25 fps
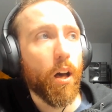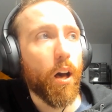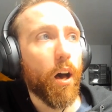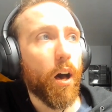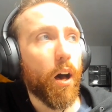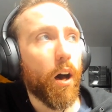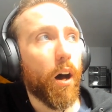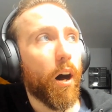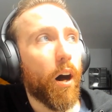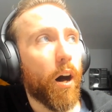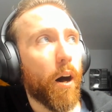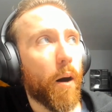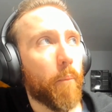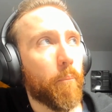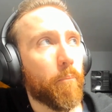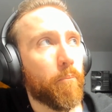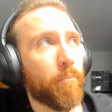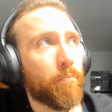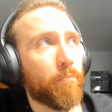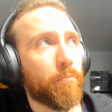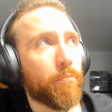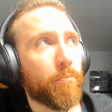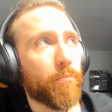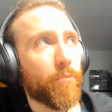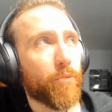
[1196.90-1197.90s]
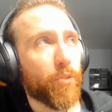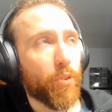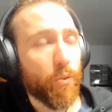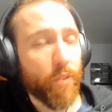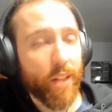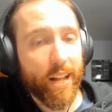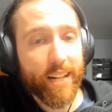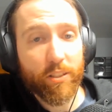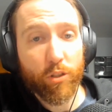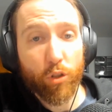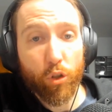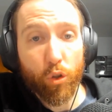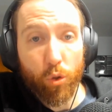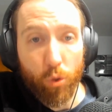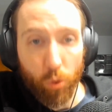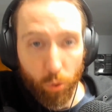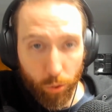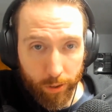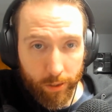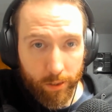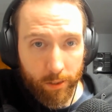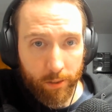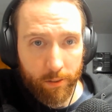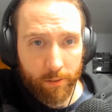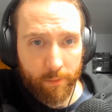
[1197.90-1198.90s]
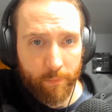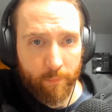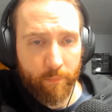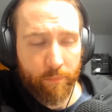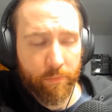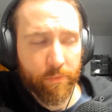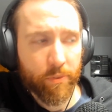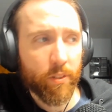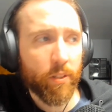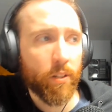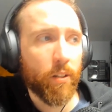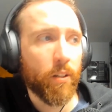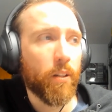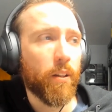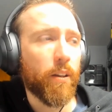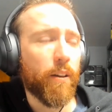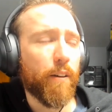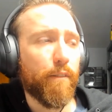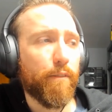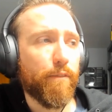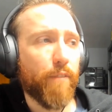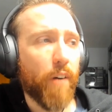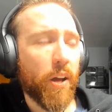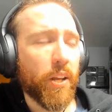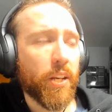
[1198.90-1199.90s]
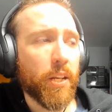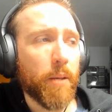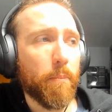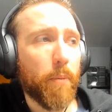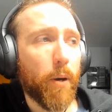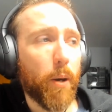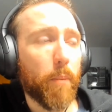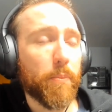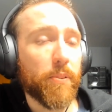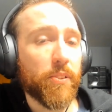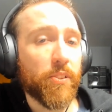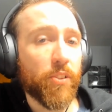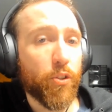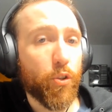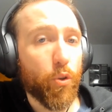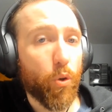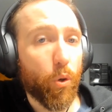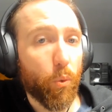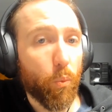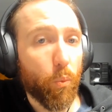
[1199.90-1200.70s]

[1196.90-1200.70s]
Um, so that's good. Finding purpose in your